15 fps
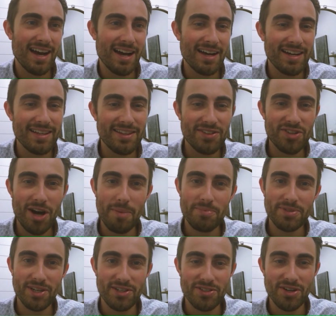in the top
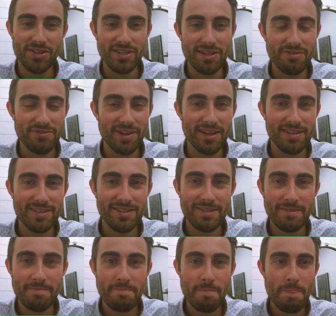6 on defense.
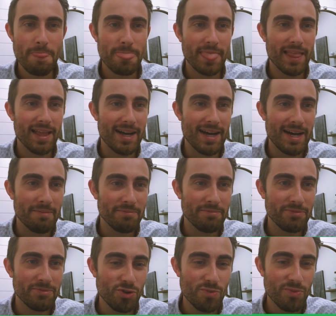
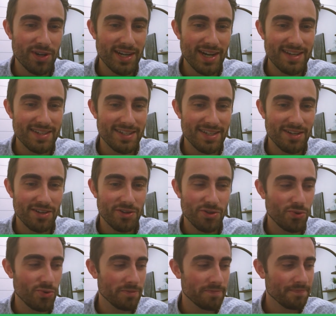2 more guys here
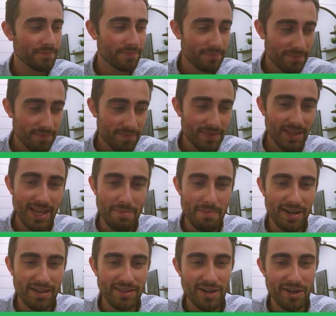who
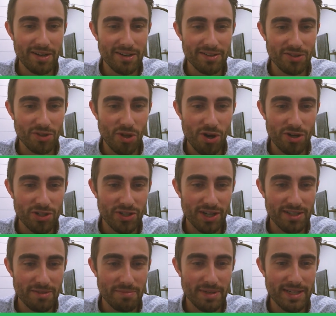admittedly are long
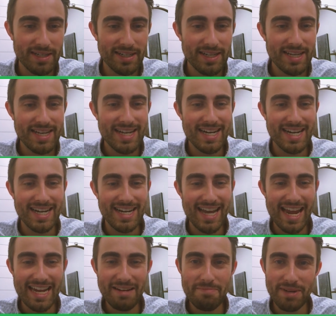shots a bit.
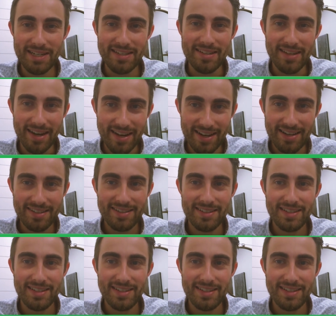Aiden McDonough